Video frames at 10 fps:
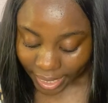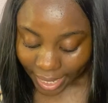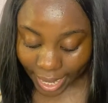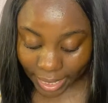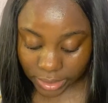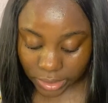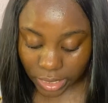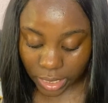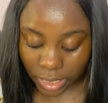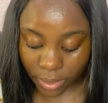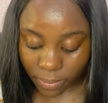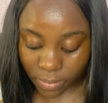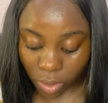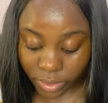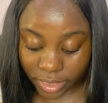And I
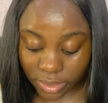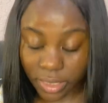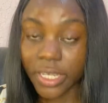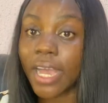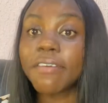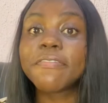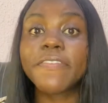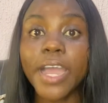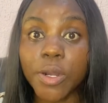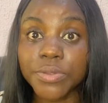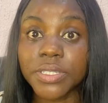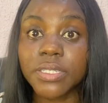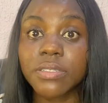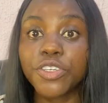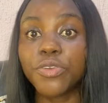wanted to say, yeah,
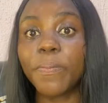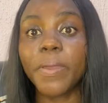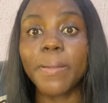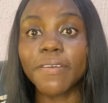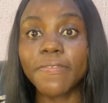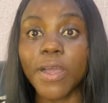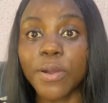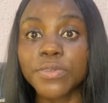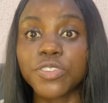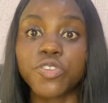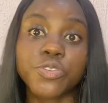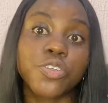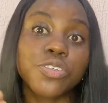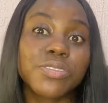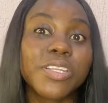files, you know, paper files, to
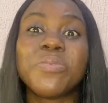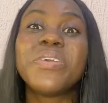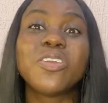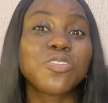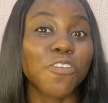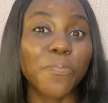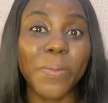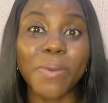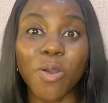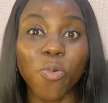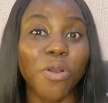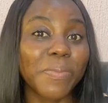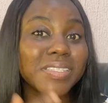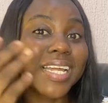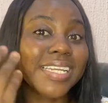just, there will be a lot of paperwork,
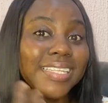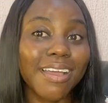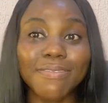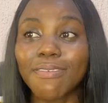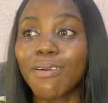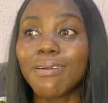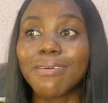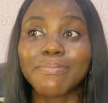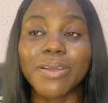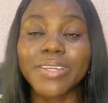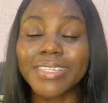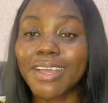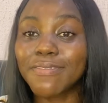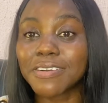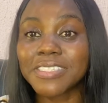personal data form,
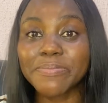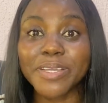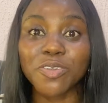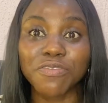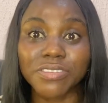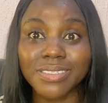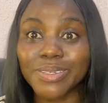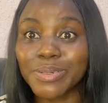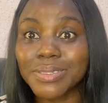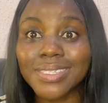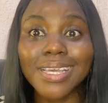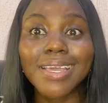biodata form, statement of results,